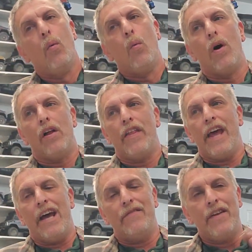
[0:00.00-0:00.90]
Well, they
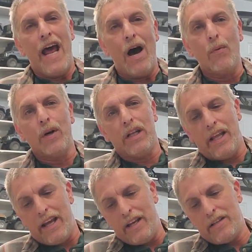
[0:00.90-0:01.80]
have now
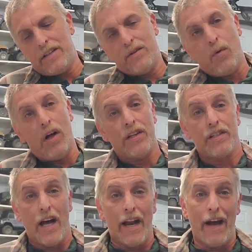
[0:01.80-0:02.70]
released, it's
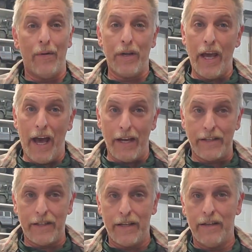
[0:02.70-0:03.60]
not out
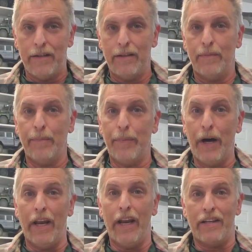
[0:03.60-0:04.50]
yet,
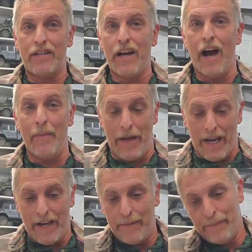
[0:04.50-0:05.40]
but it's
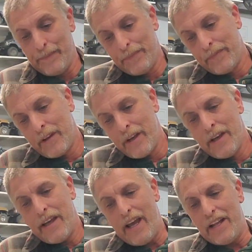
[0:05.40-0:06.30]
coming.
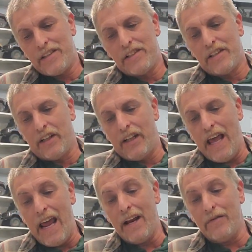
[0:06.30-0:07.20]
It's the
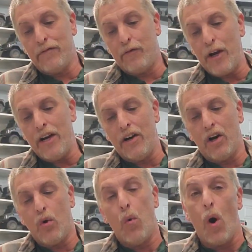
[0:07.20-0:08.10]
Land Freeder
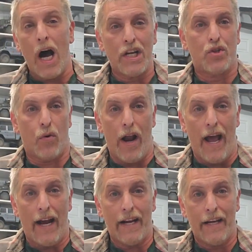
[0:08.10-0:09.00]
Quad
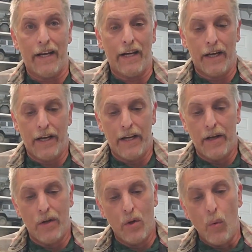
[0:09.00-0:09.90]
Track,
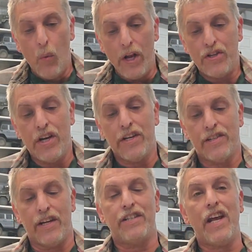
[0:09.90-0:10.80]
which is
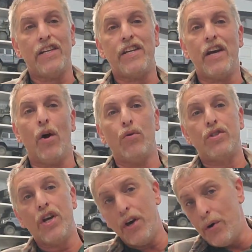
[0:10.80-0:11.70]
a
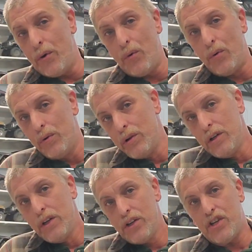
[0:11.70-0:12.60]
TT02
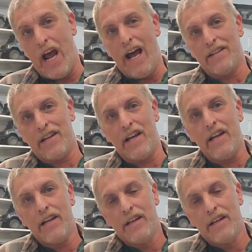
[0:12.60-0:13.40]
chassis,